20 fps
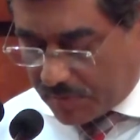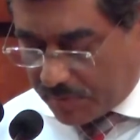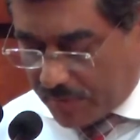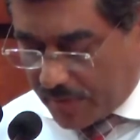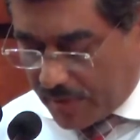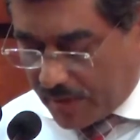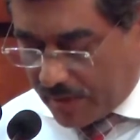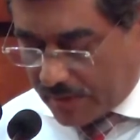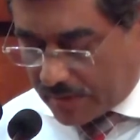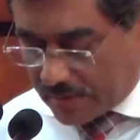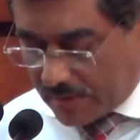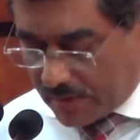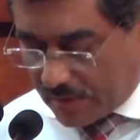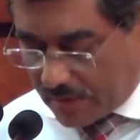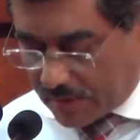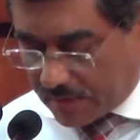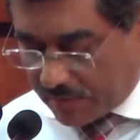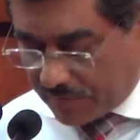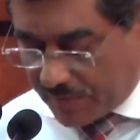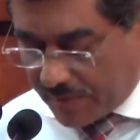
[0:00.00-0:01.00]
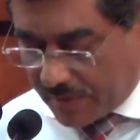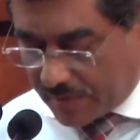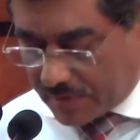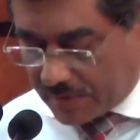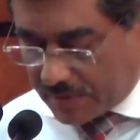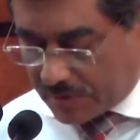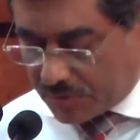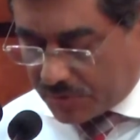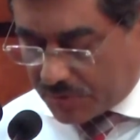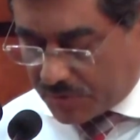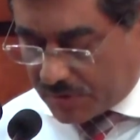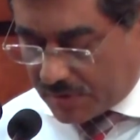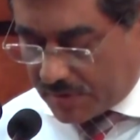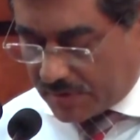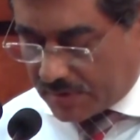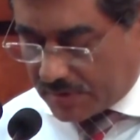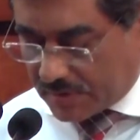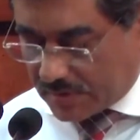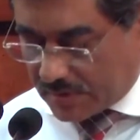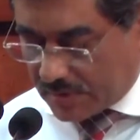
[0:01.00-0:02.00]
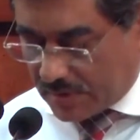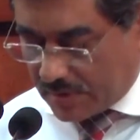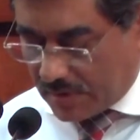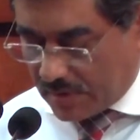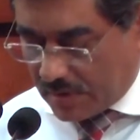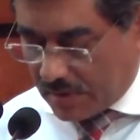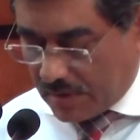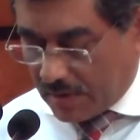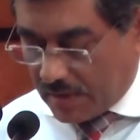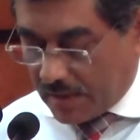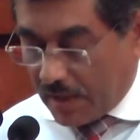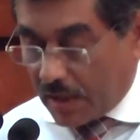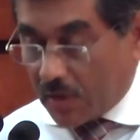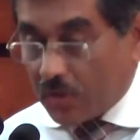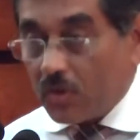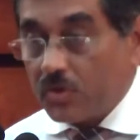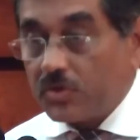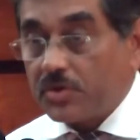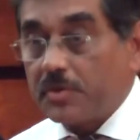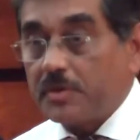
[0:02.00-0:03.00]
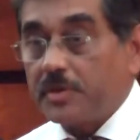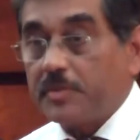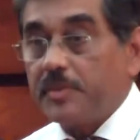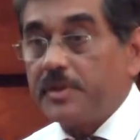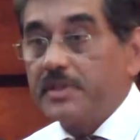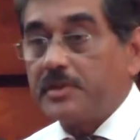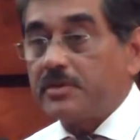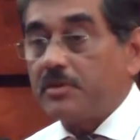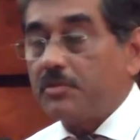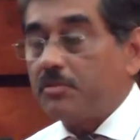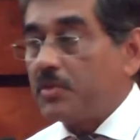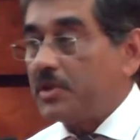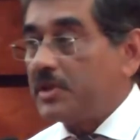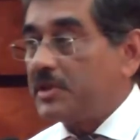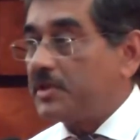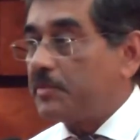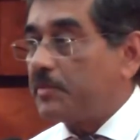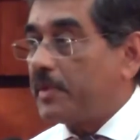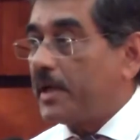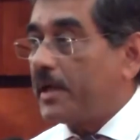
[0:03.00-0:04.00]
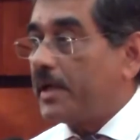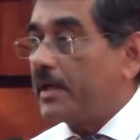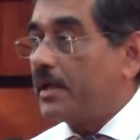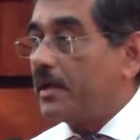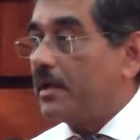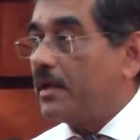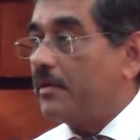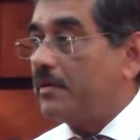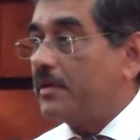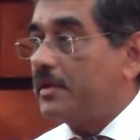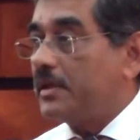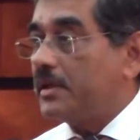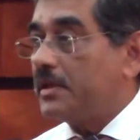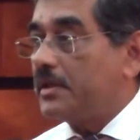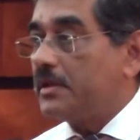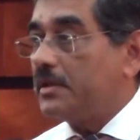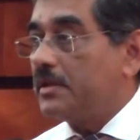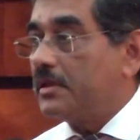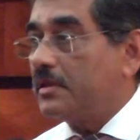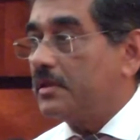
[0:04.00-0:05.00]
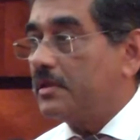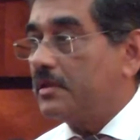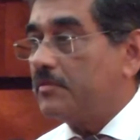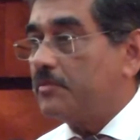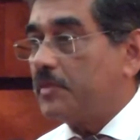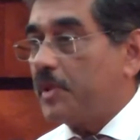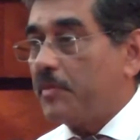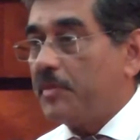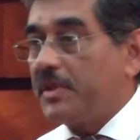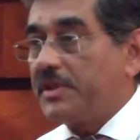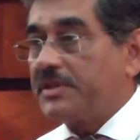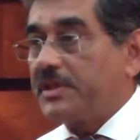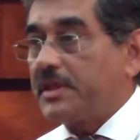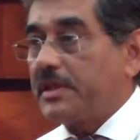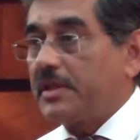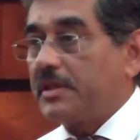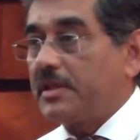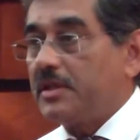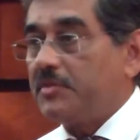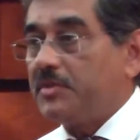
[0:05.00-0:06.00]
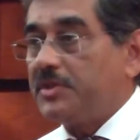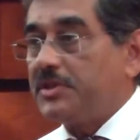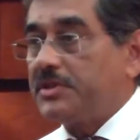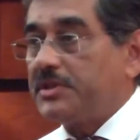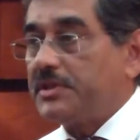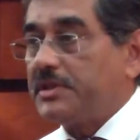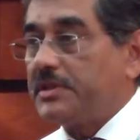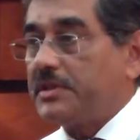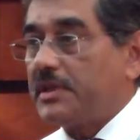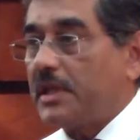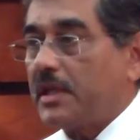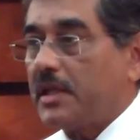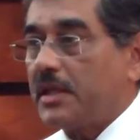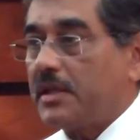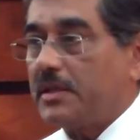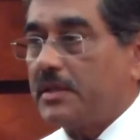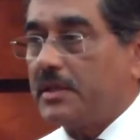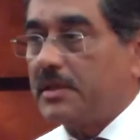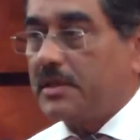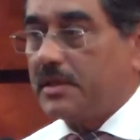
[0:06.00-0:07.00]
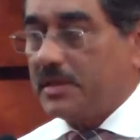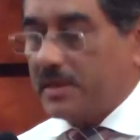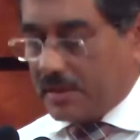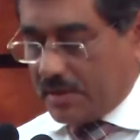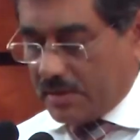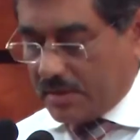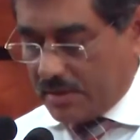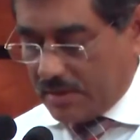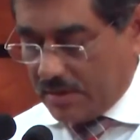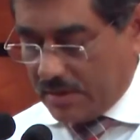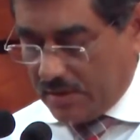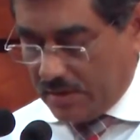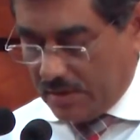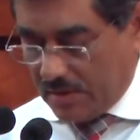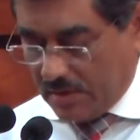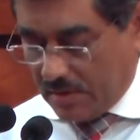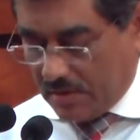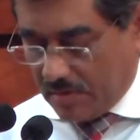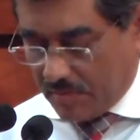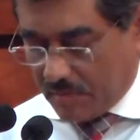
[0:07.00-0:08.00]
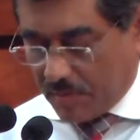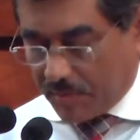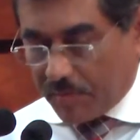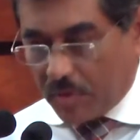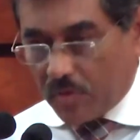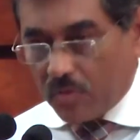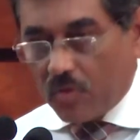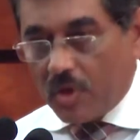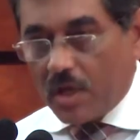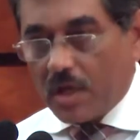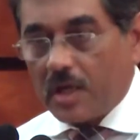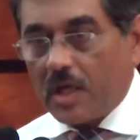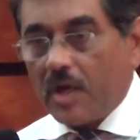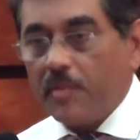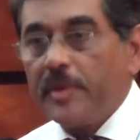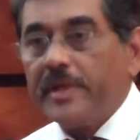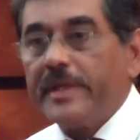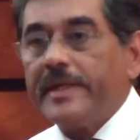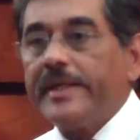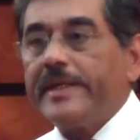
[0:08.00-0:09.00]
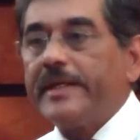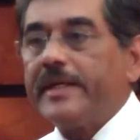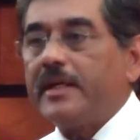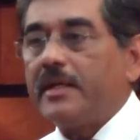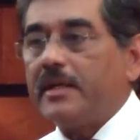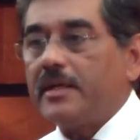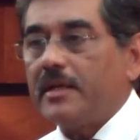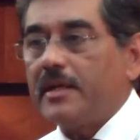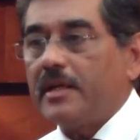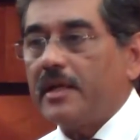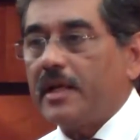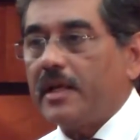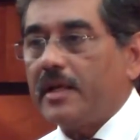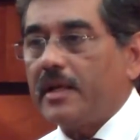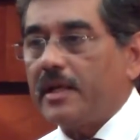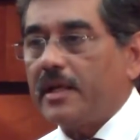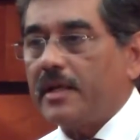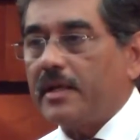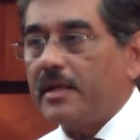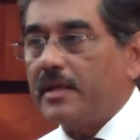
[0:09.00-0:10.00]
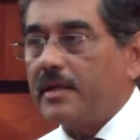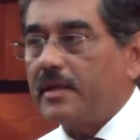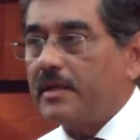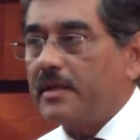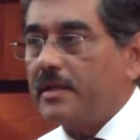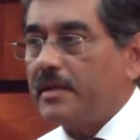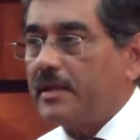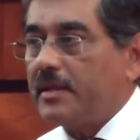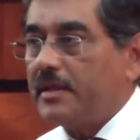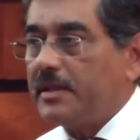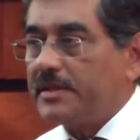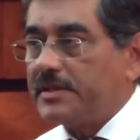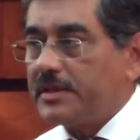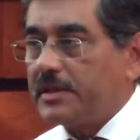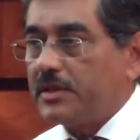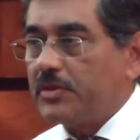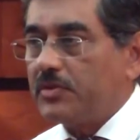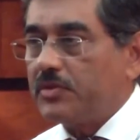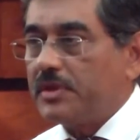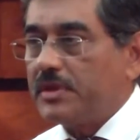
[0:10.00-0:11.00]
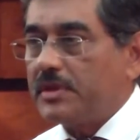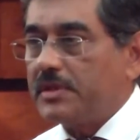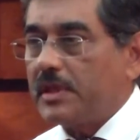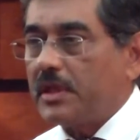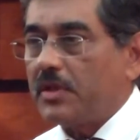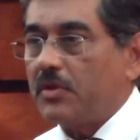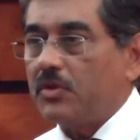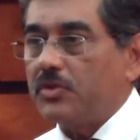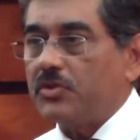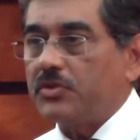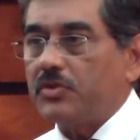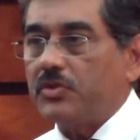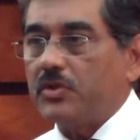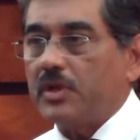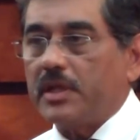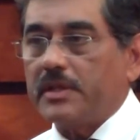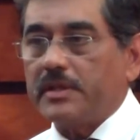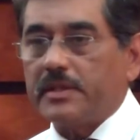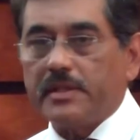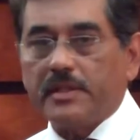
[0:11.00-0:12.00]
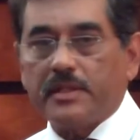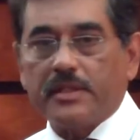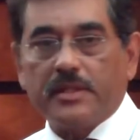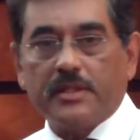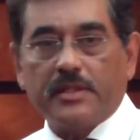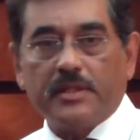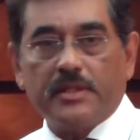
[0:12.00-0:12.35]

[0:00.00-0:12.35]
banks, and other financial institutions, and also from the Ministry of Policy Planning, our public sector ministries, and other people who are coming here and listening to this, and also I think